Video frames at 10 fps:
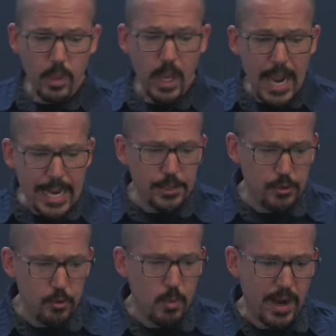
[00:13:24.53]
I
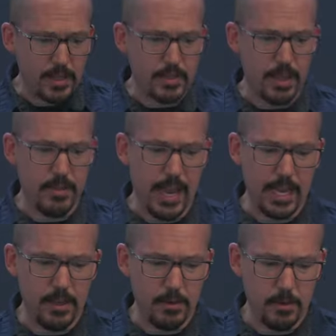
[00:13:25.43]
do want to say
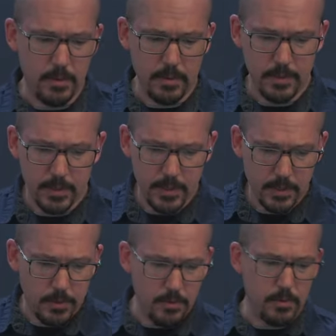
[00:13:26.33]
thank you
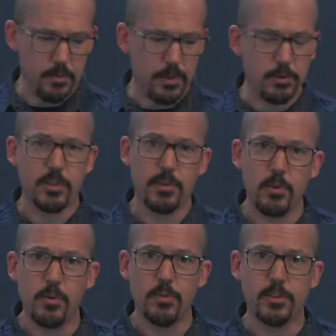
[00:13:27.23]
to those of you
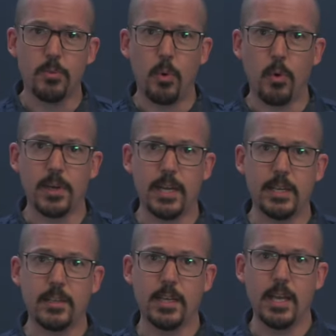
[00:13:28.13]
who have supported
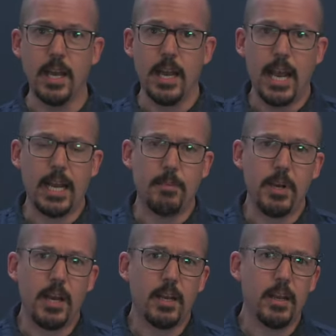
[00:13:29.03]
us, and and I'm
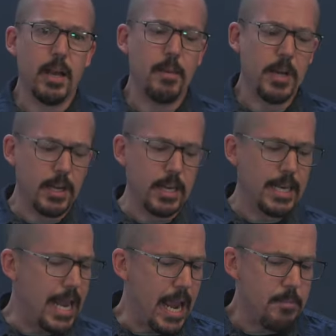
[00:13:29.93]
not I'm not going to
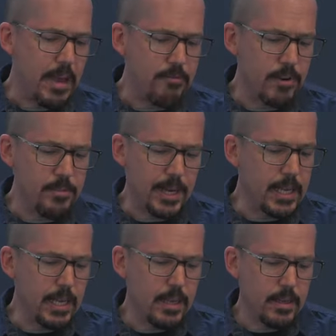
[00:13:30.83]
name
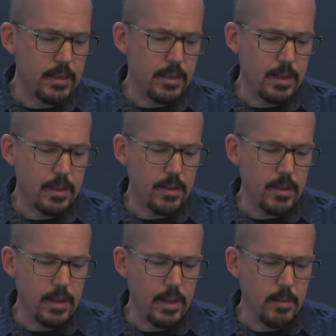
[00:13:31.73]
everybody,
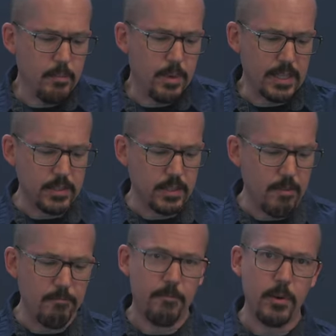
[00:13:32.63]
but
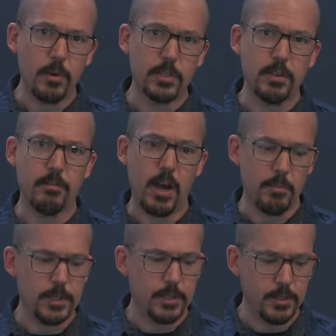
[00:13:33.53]
some folks have
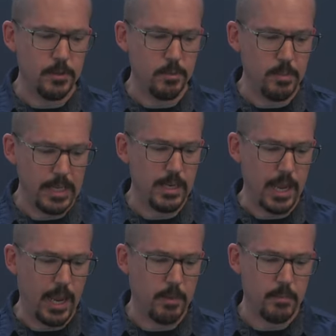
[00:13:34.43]
opted to be
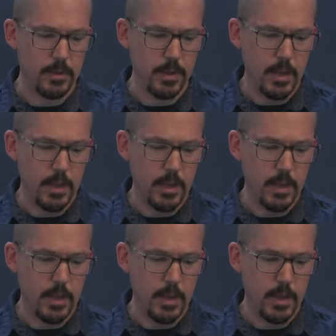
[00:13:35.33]
named.